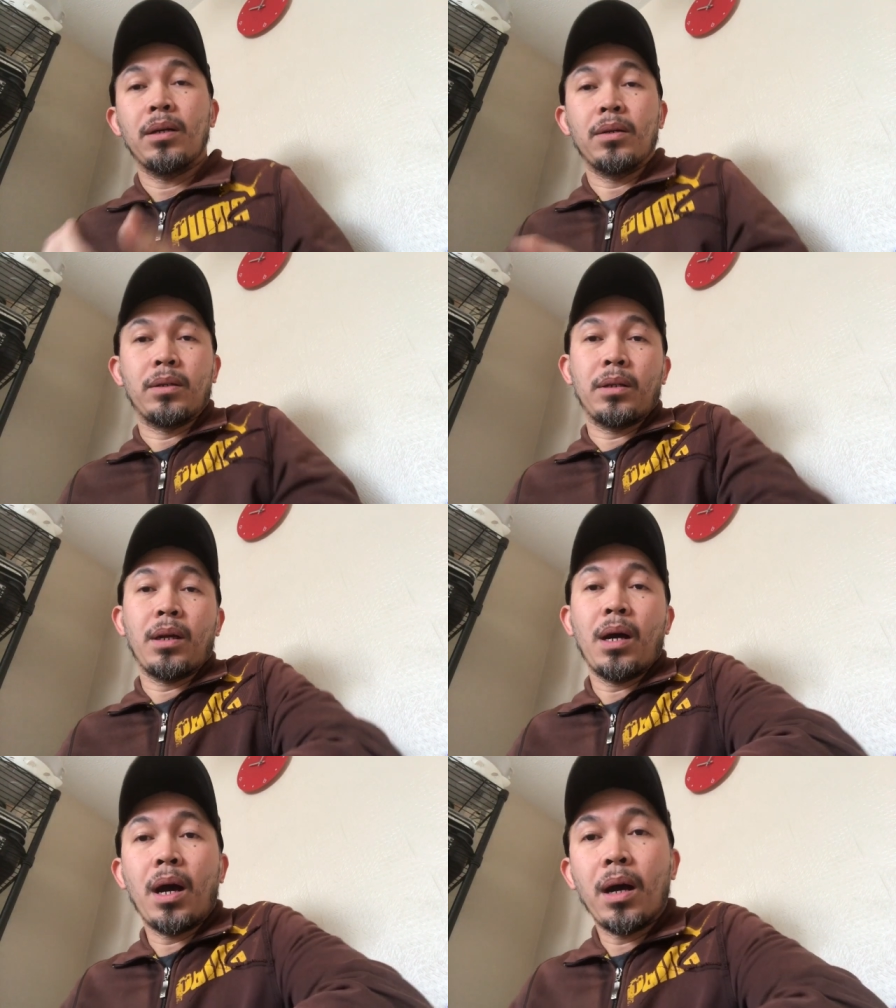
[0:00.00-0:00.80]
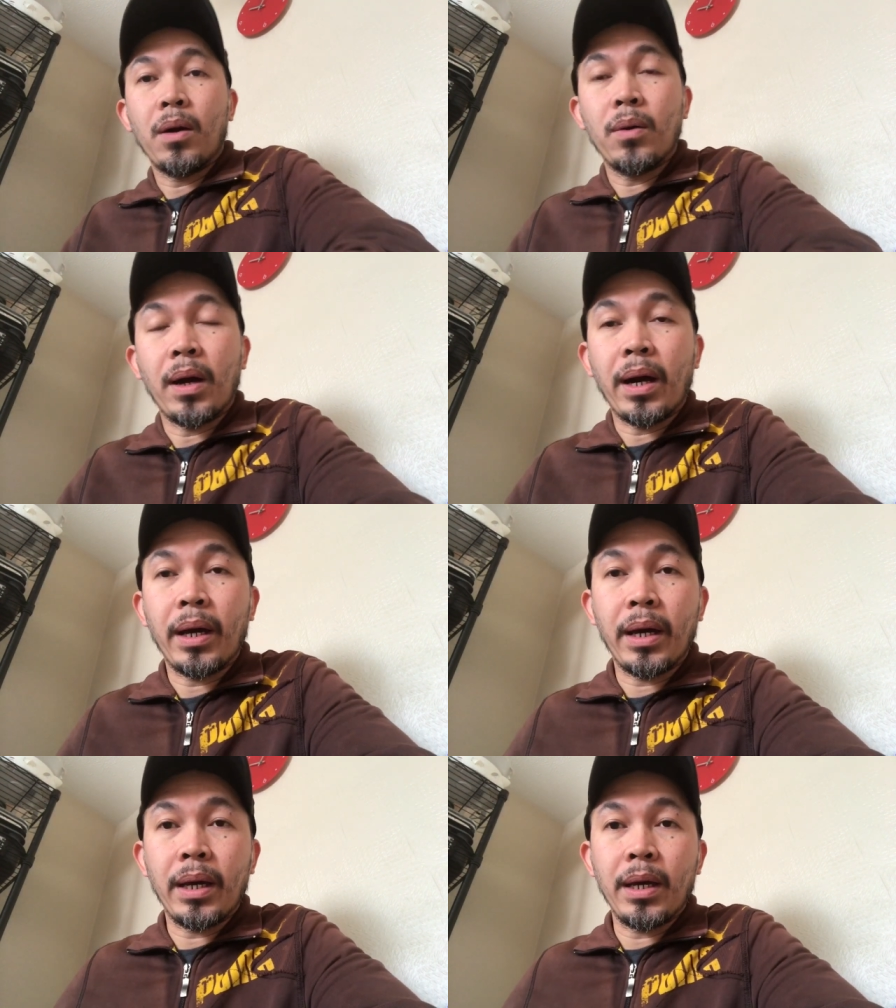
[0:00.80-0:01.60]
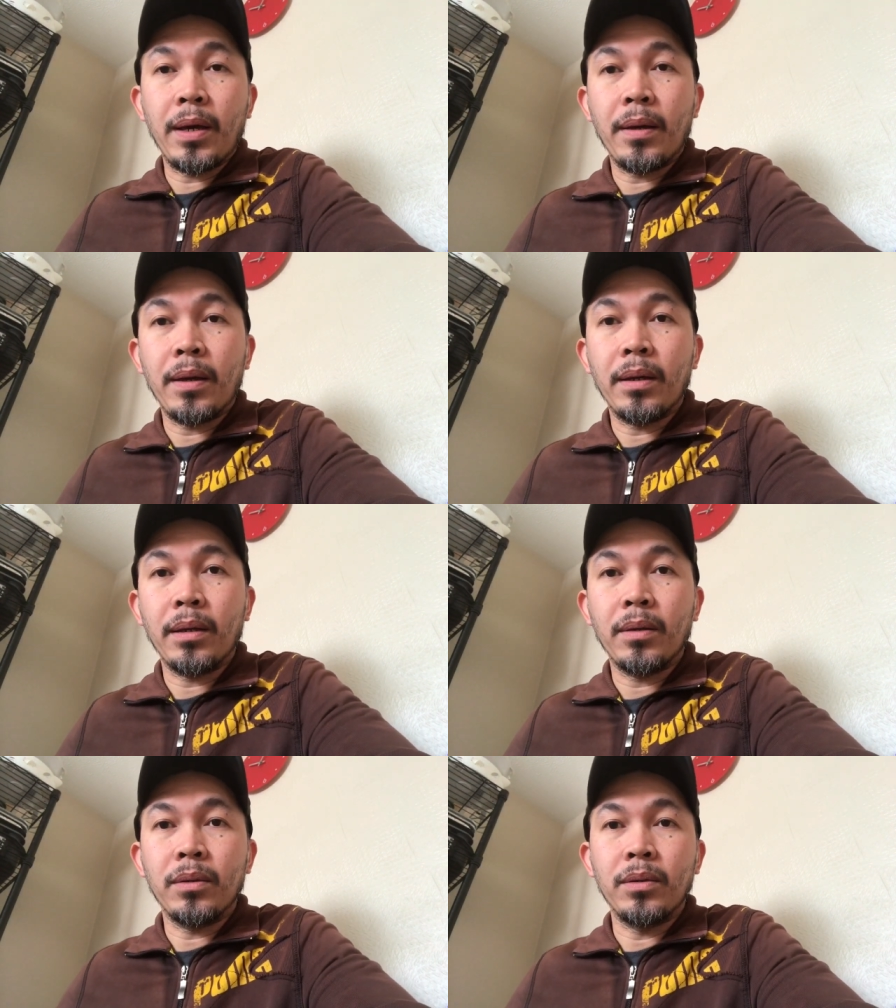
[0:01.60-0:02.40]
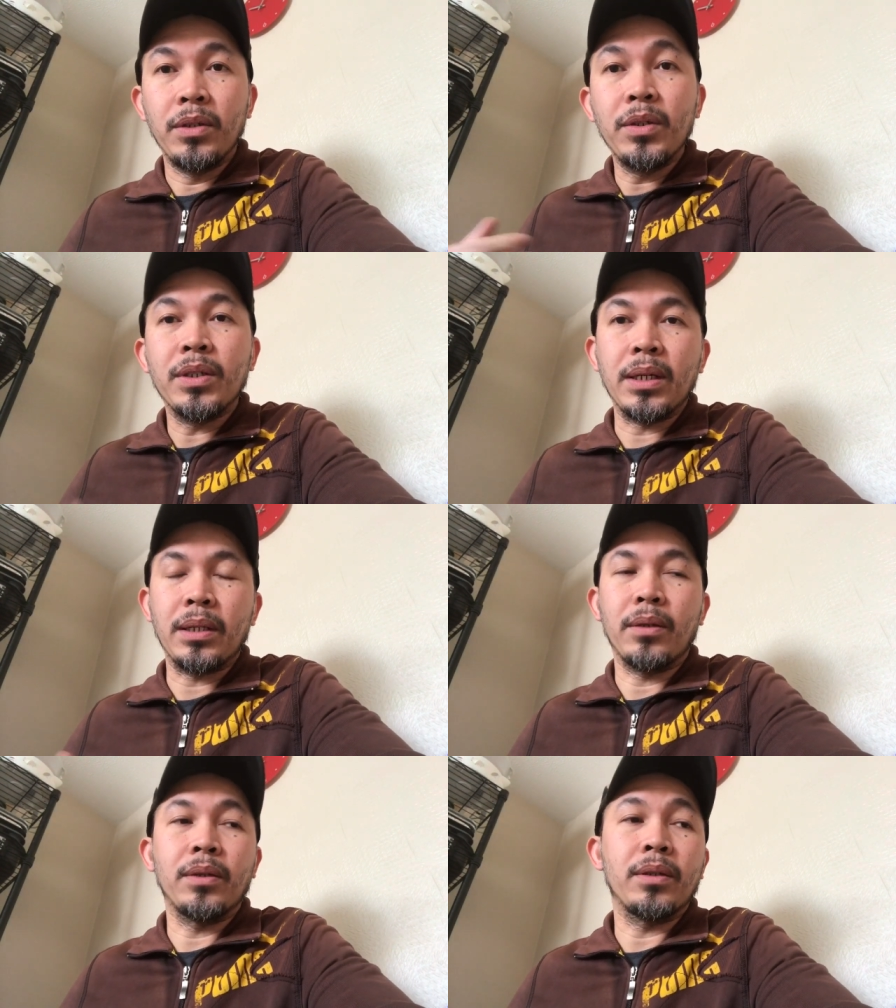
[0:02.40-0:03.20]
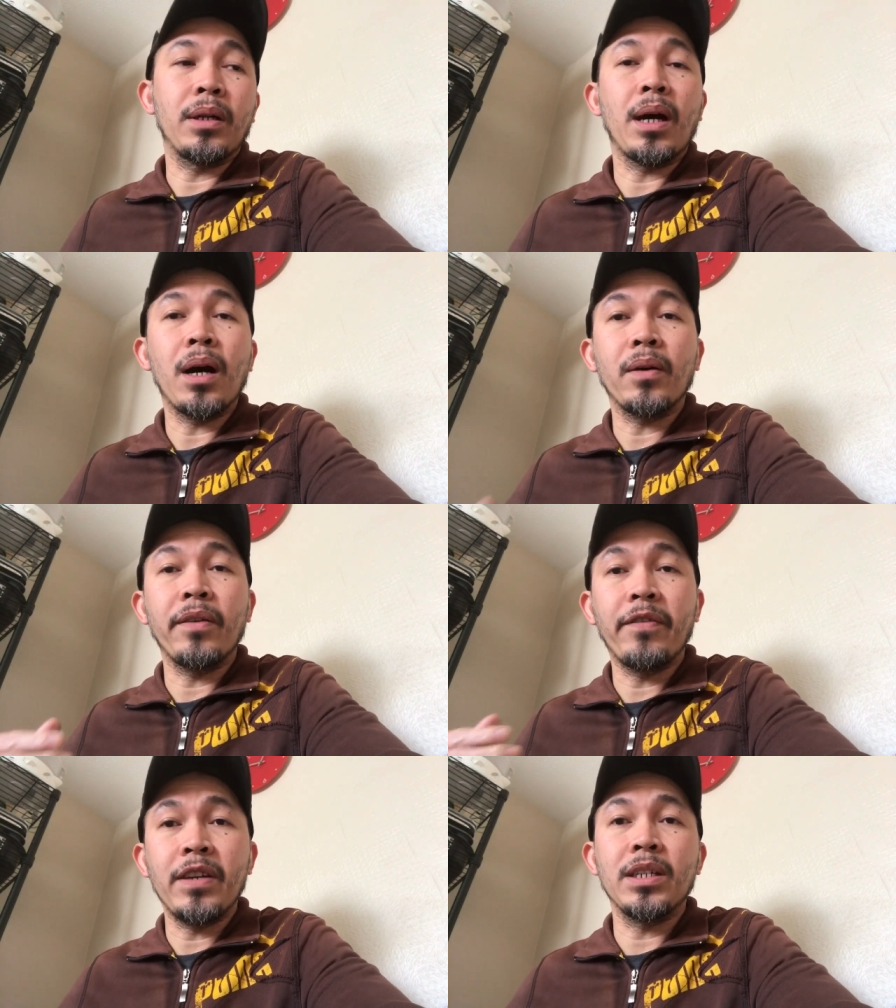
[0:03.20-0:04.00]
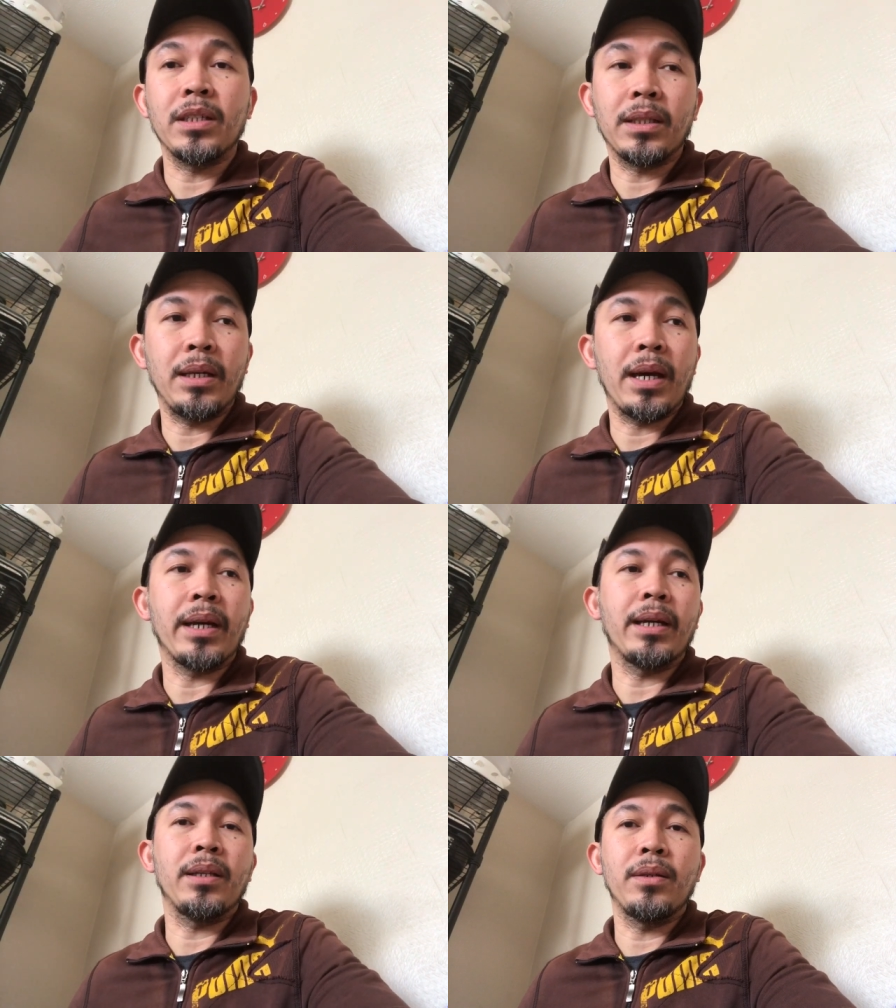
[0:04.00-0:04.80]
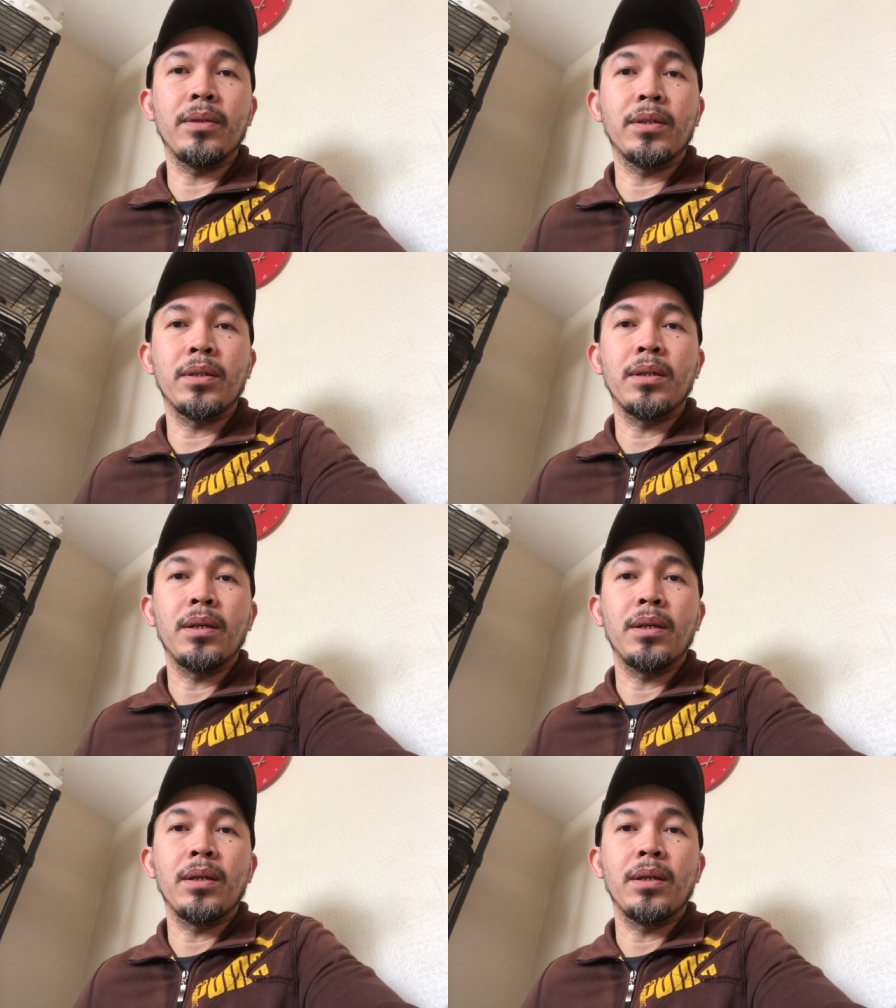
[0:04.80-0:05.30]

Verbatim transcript: on how I use it or how efficiently I can use